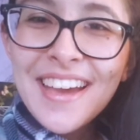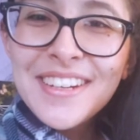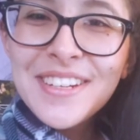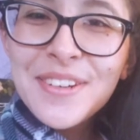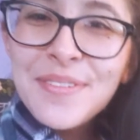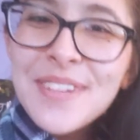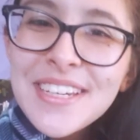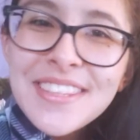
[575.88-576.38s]

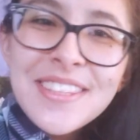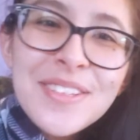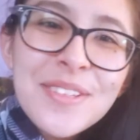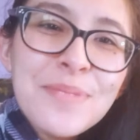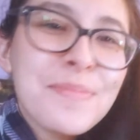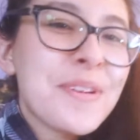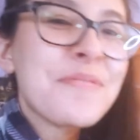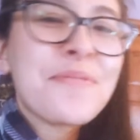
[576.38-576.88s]
To read
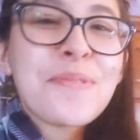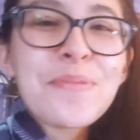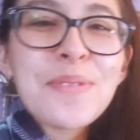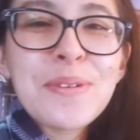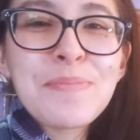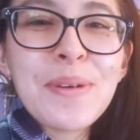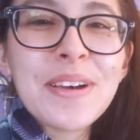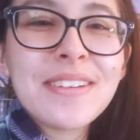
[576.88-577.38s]
this month for
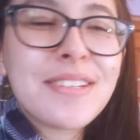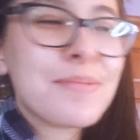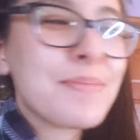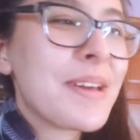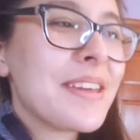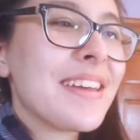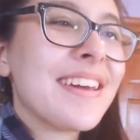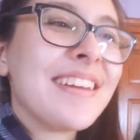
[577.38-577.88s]
One Punch Man,